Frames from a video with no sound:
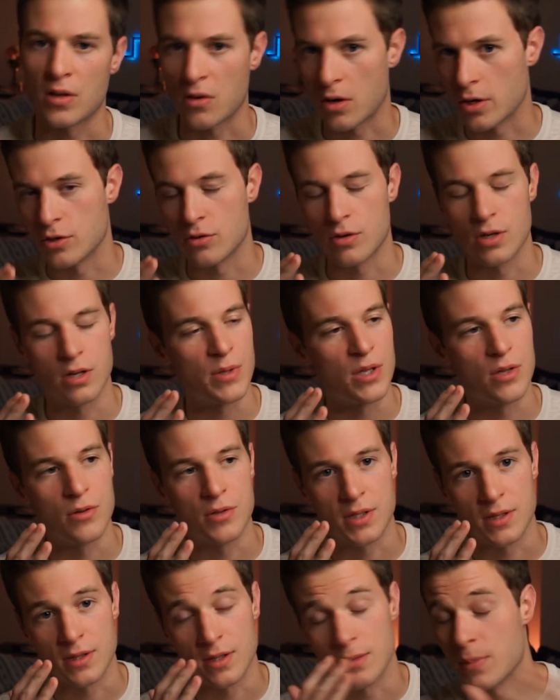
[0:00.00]
Are you going to be
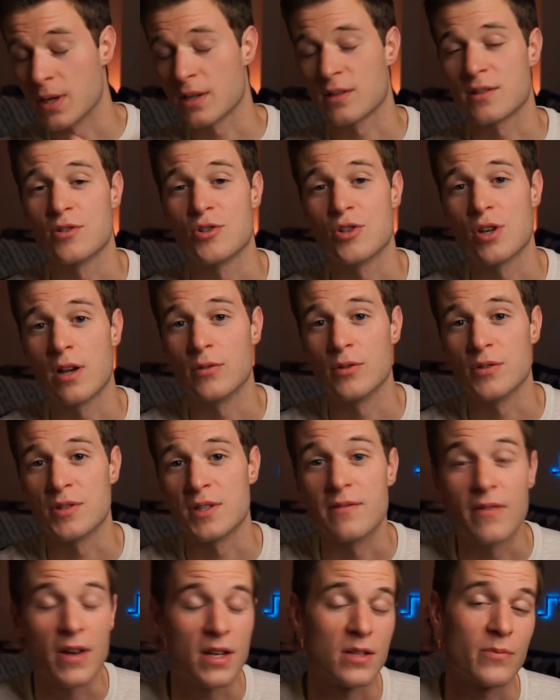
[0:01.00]
using the picks and shovels
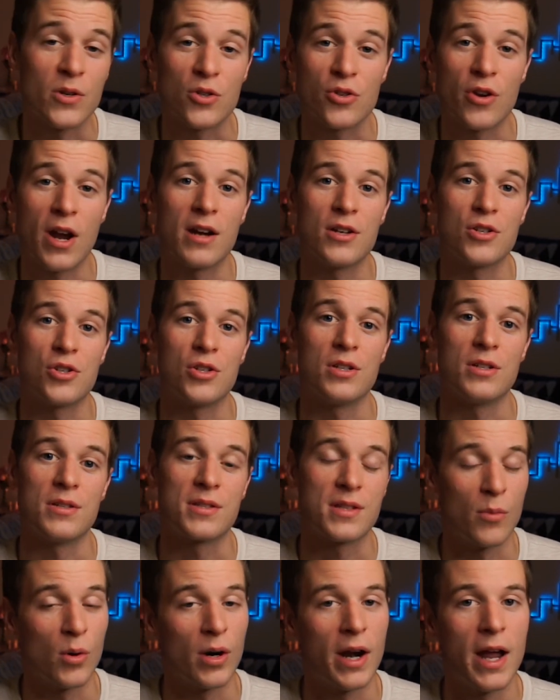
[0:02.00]
investment strategy
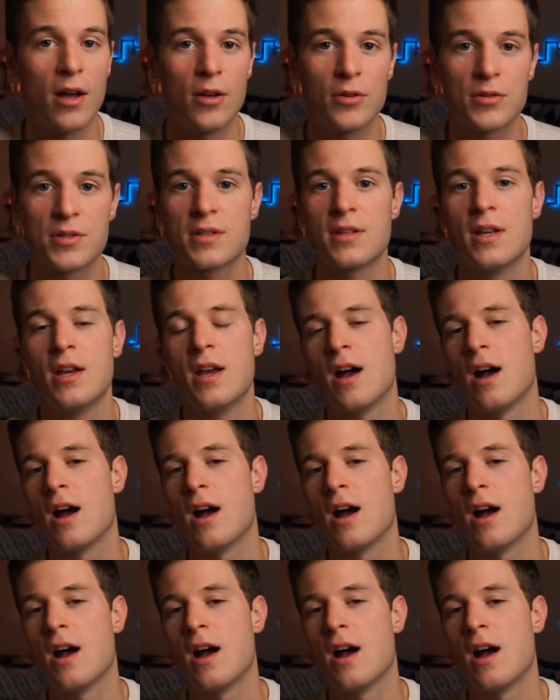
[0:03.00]
somewhere else?